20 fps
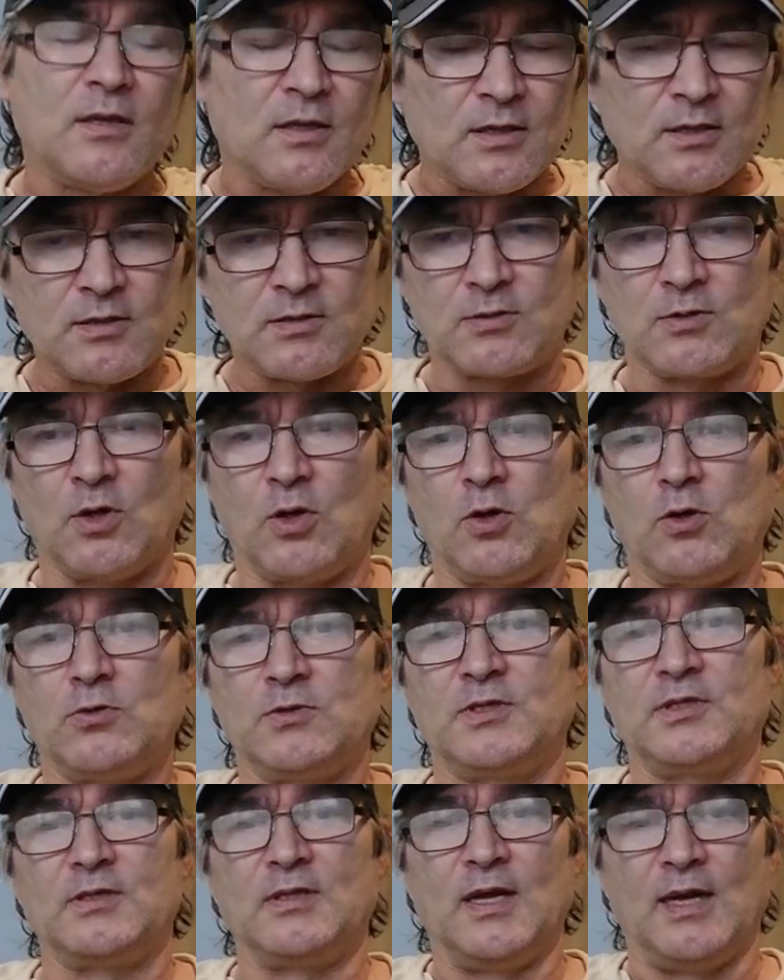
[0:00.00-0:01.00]
to hold
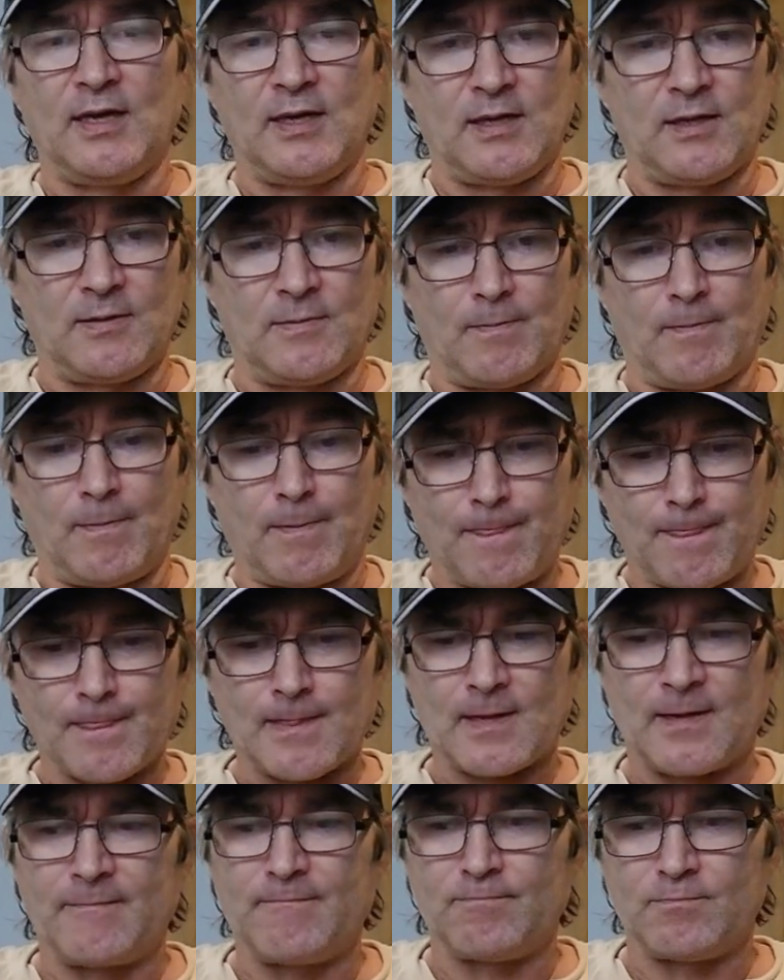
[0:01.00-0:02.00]
it, and
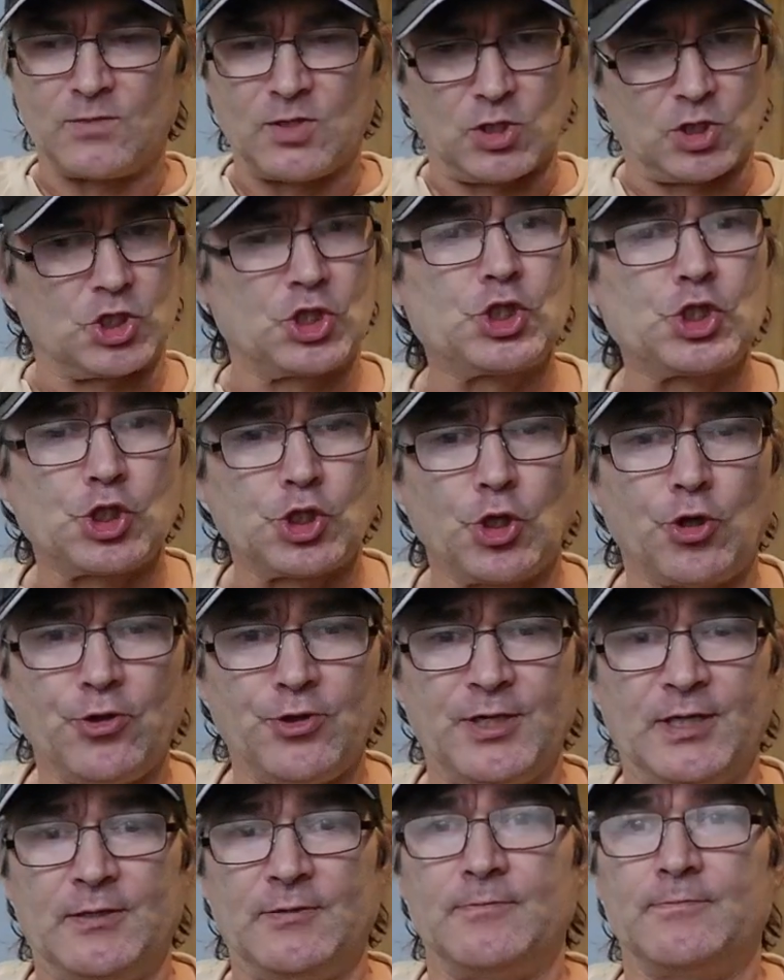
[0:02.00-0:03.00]
they're
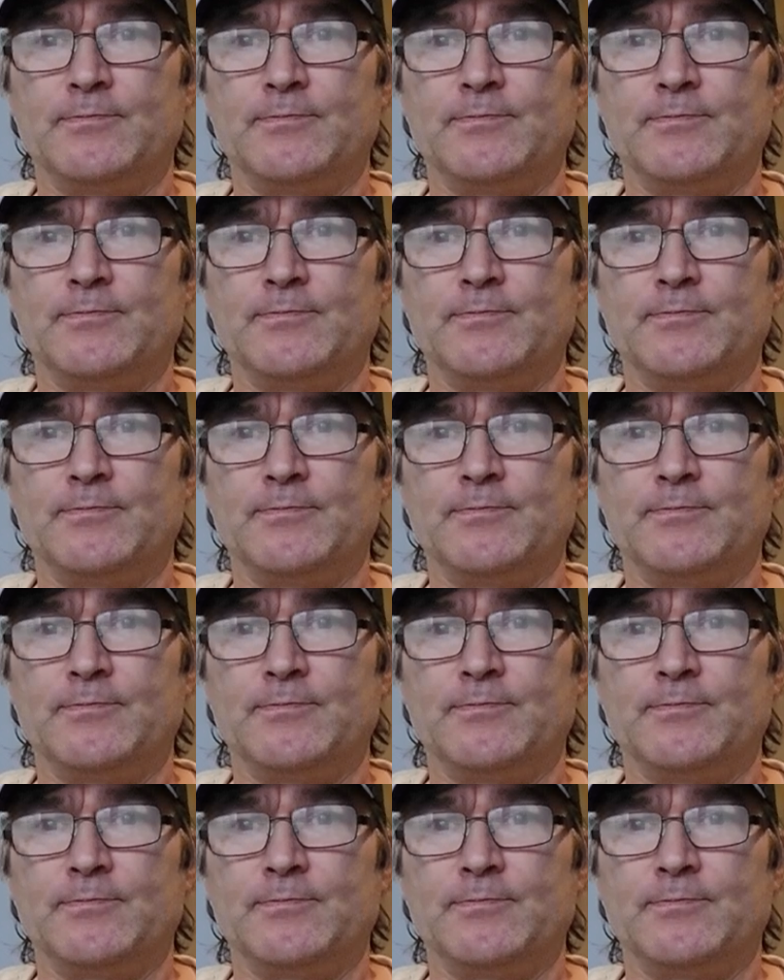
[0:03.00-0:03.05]
sturdy.